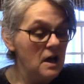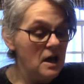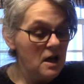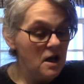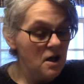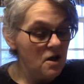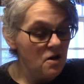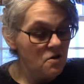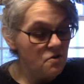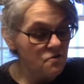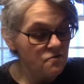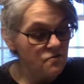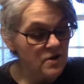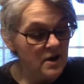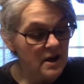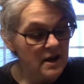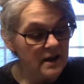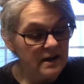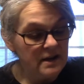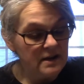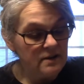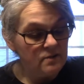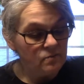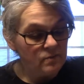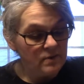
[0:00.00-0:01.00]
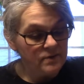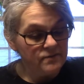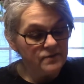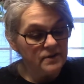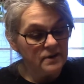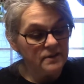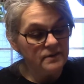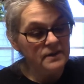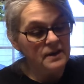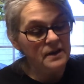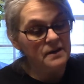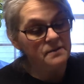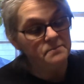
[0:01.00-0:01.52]
Alright, we've
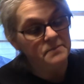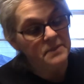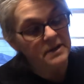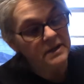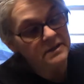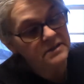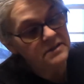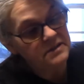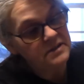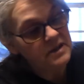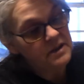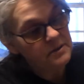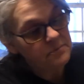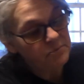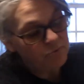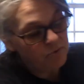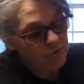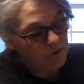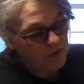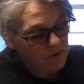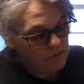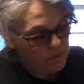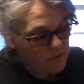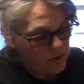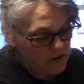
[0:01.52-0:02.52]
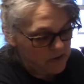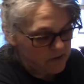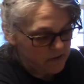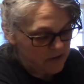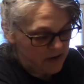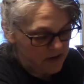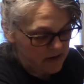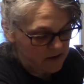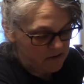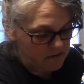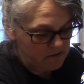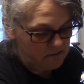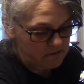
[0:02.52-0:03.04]
got that mixed up really well
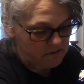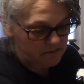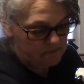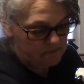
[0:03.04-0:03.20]
now